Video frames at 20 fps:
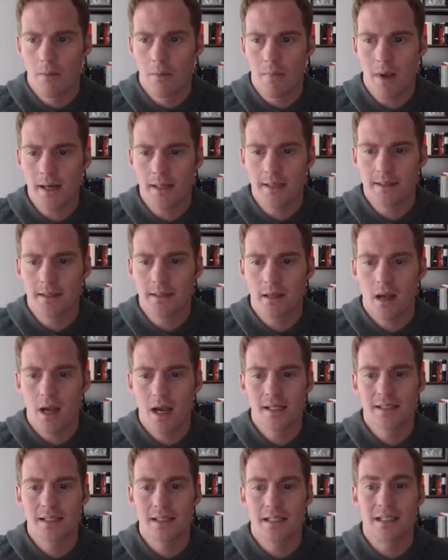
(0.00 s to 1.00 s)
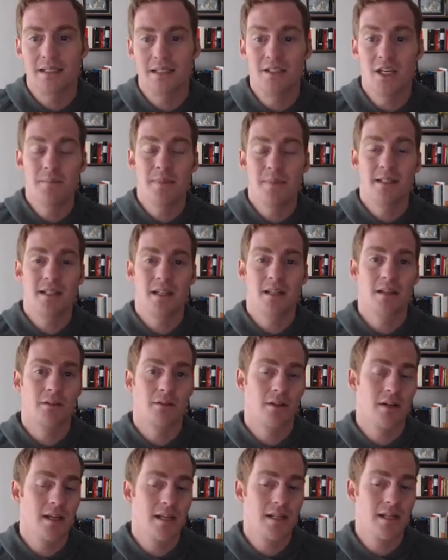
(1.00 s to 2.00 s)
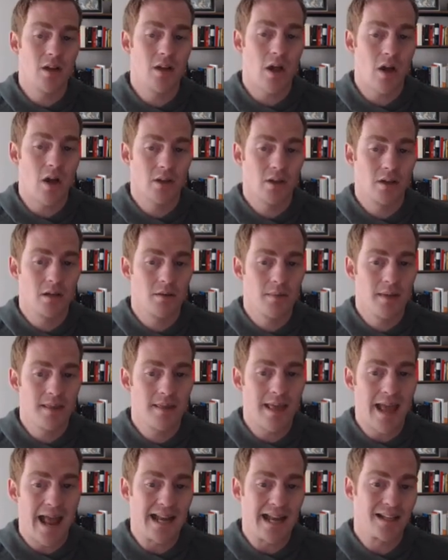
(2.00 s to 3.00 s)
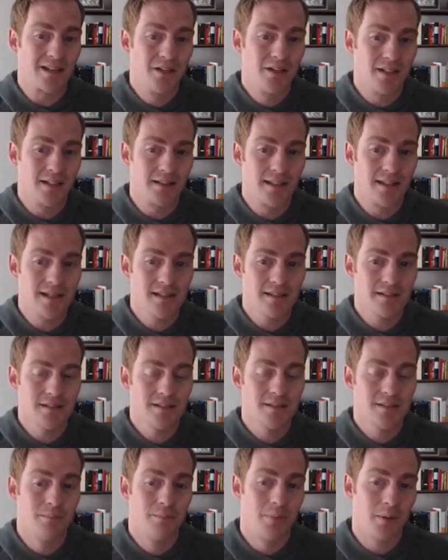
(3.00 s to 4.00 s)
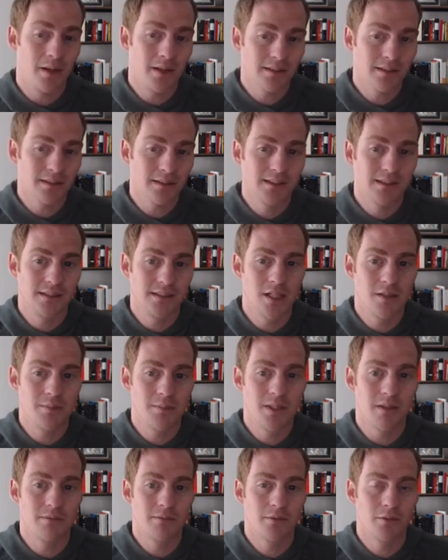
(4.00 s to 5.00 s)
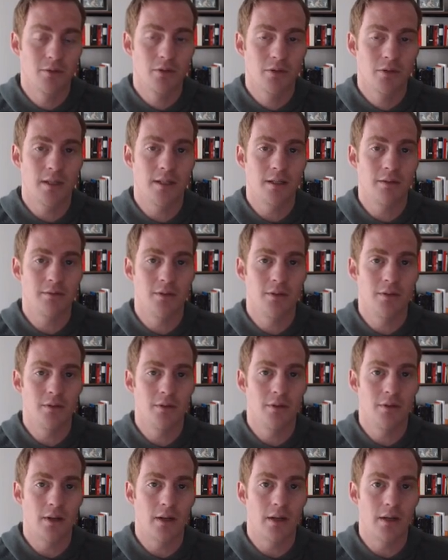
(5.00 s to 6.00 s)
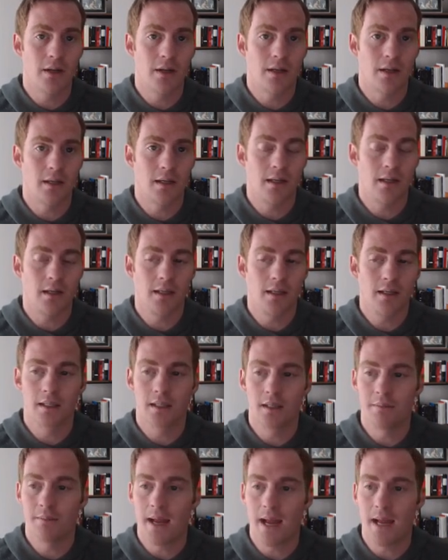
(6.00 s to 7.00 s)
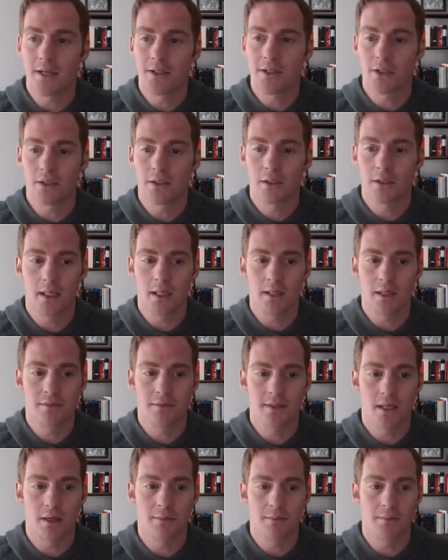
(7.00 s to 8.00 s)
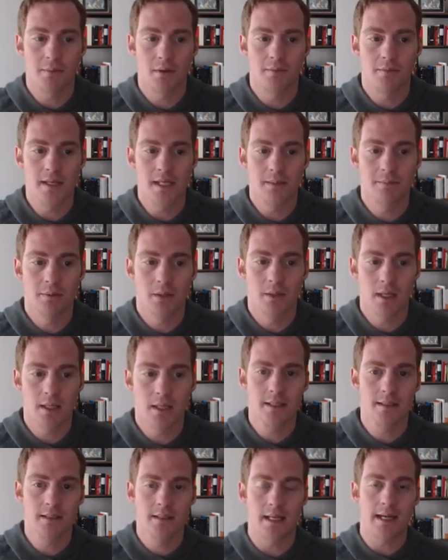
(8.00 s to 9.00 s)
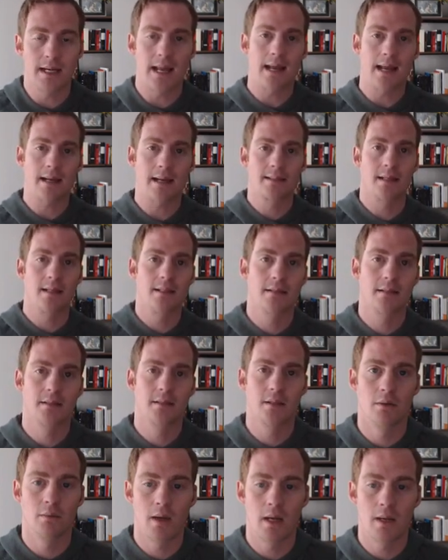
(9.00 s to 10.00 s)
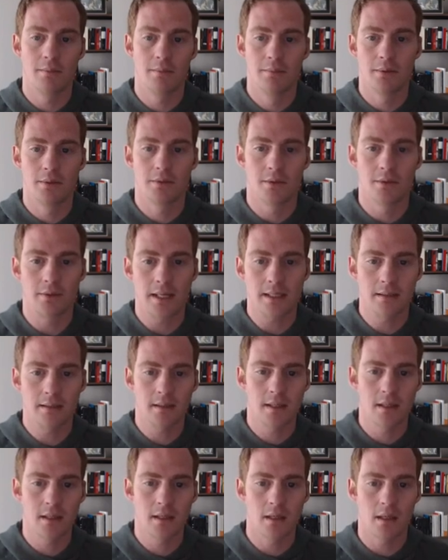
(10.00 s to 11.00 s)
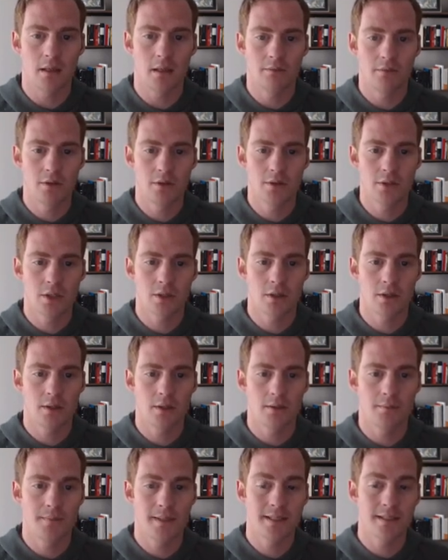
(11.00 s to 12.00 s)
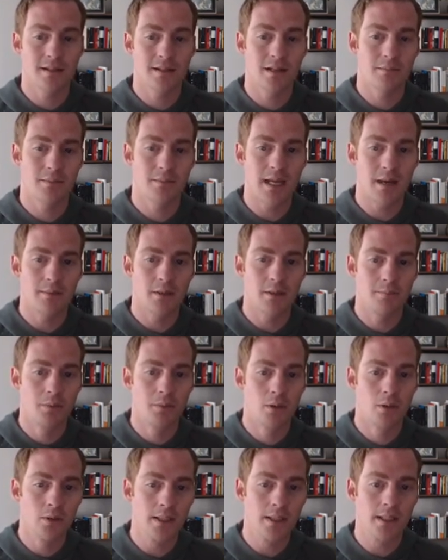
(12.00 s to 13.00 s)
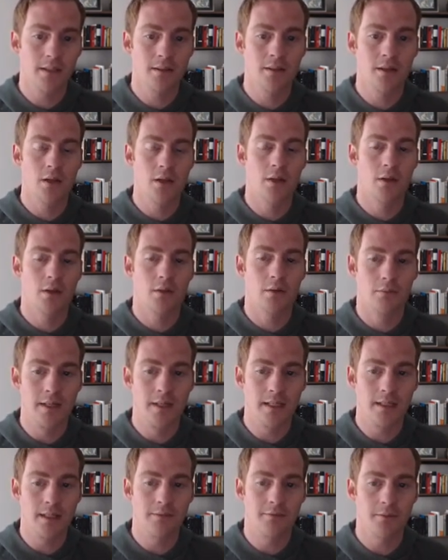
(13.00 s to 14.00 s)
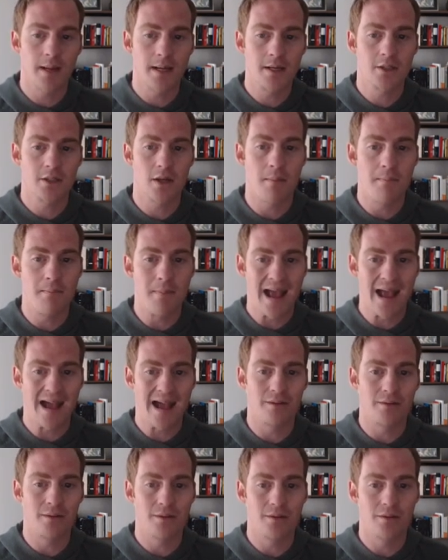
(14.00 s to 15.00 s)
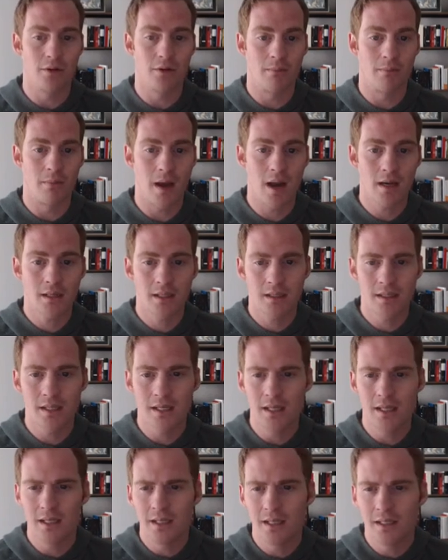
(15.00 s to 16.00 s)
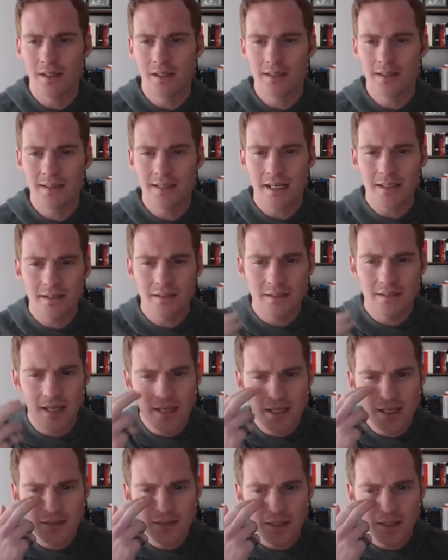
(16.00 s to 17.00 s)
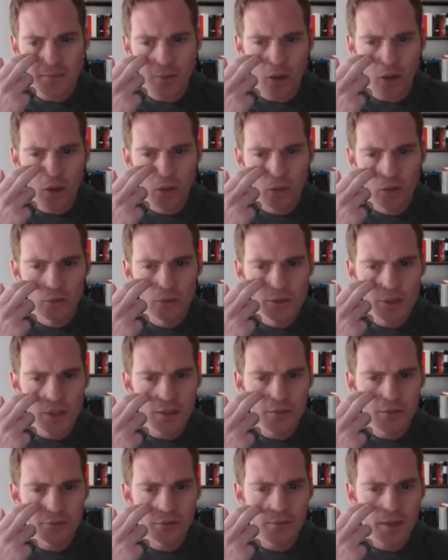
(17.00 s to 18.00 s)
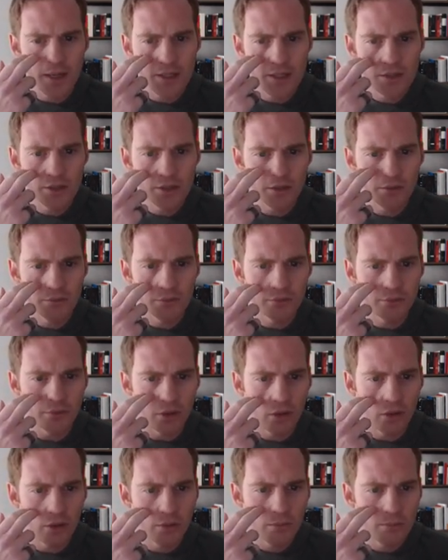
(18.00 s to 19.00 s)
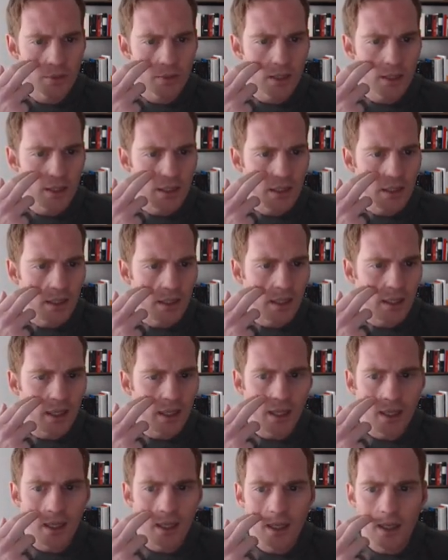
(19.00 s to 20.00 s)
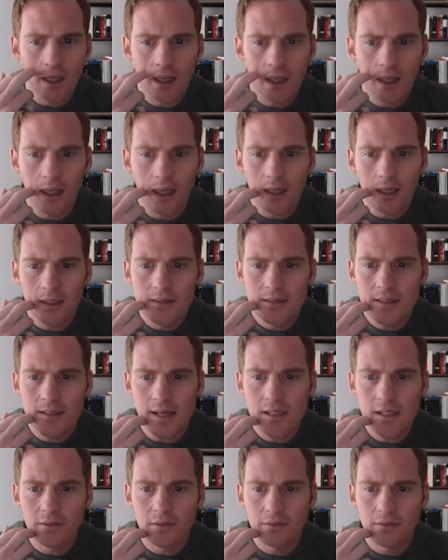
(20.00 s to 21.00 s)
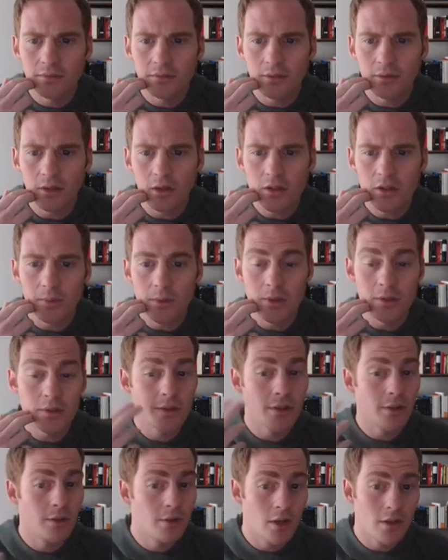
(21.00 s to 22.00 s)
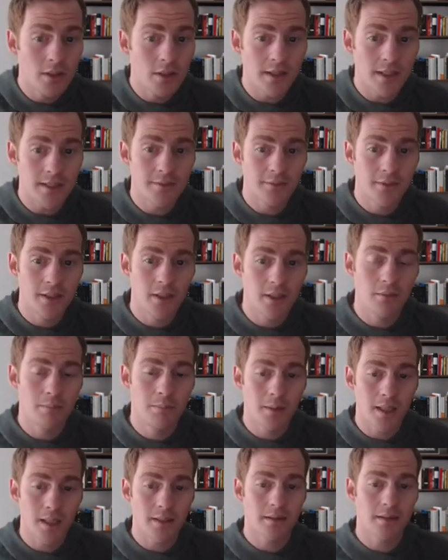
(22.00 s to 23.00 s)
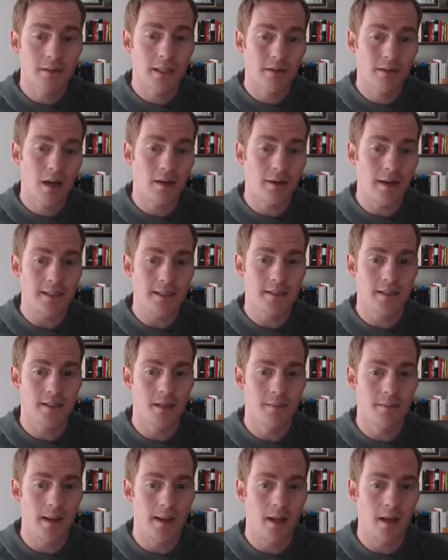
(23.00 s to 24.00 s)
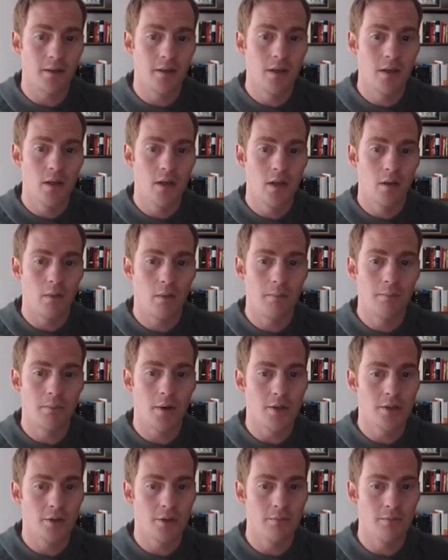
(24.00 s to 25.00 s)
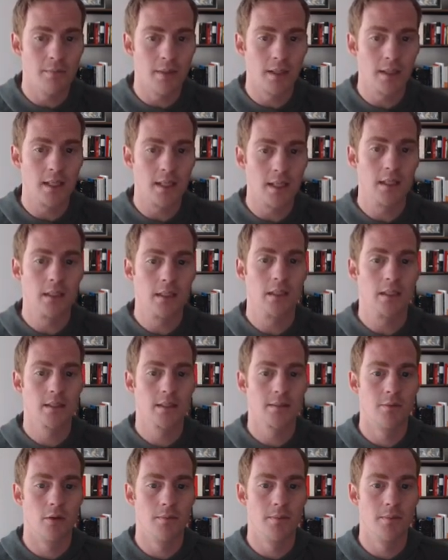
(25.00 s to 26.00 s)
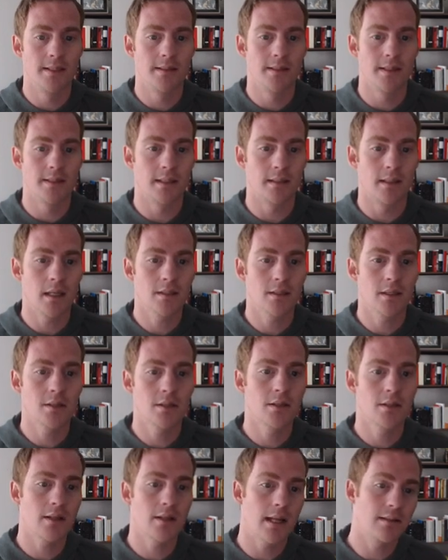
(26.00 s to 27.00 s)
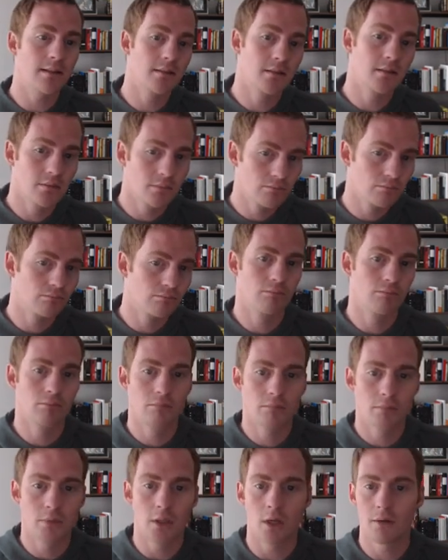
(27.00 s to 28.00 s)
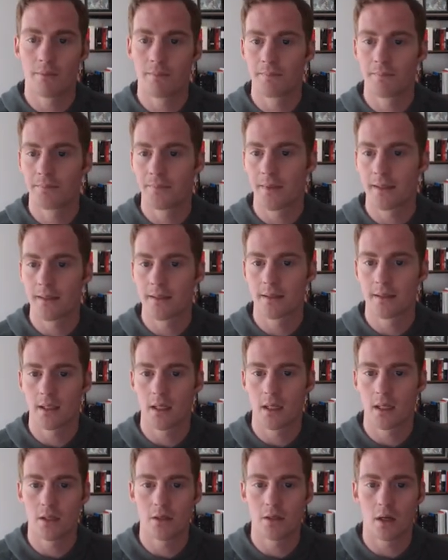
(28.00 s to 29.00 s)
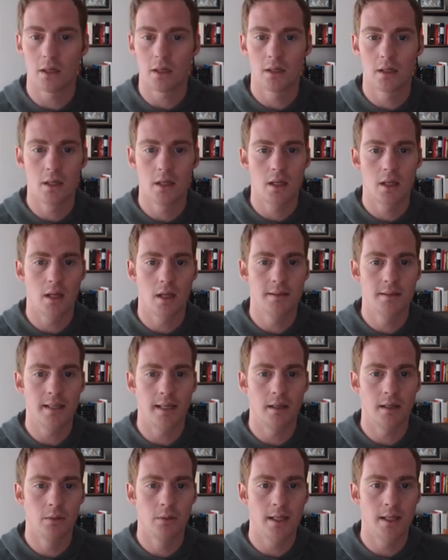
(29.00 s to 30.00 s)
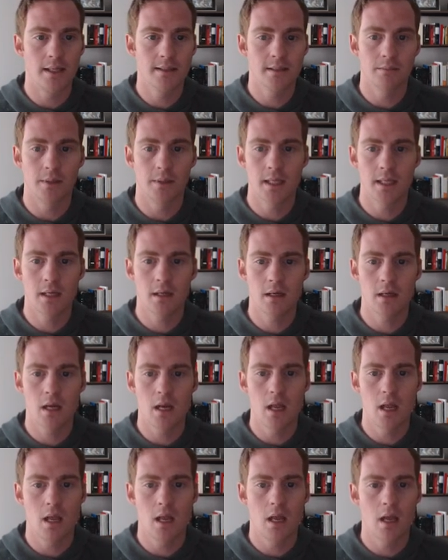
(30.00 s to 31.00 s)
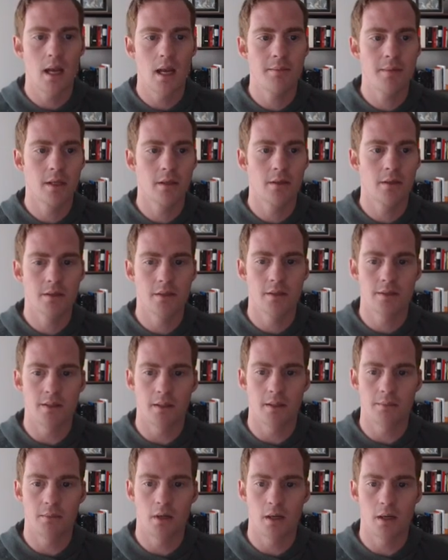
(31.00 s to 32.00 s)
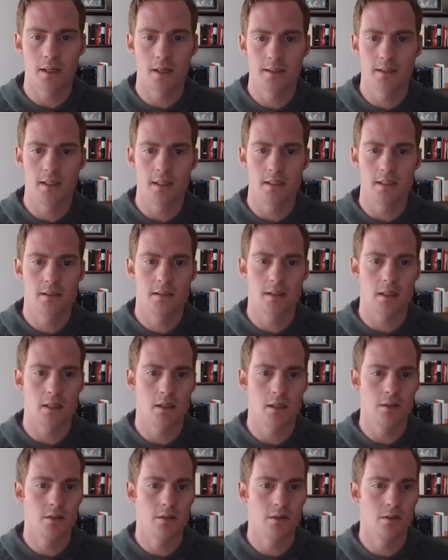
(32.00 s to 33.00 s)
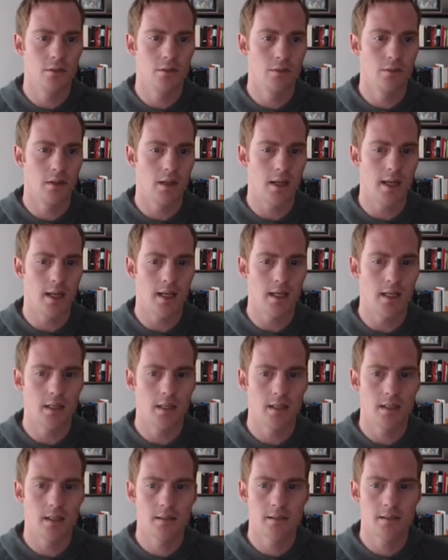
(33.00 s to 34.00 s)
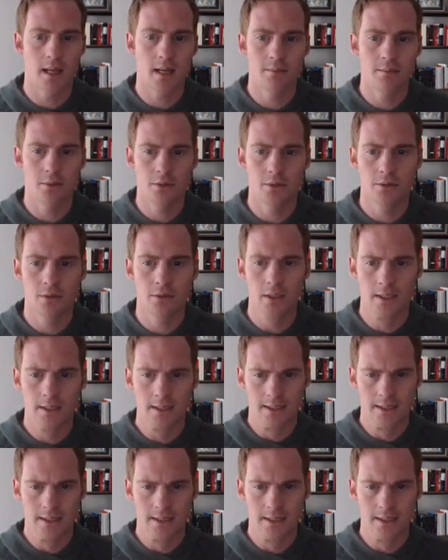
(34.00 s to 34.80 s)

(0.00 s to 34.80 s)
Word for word: Market size, GPT-3 is not going to be that good at this, but GPT-4, and if you uh, can imagine kind of some of these plugins that access the web directly in future, this is going to be able to pull in real information about your market. This is actually taking some old information from uh, Center for Entrepreneurs. Who knows if that's real, but there are actually about 1.2 million small businesses in London. So that's, you know, that's uh, not a terrible estimate here. And we can also summarize this into a table.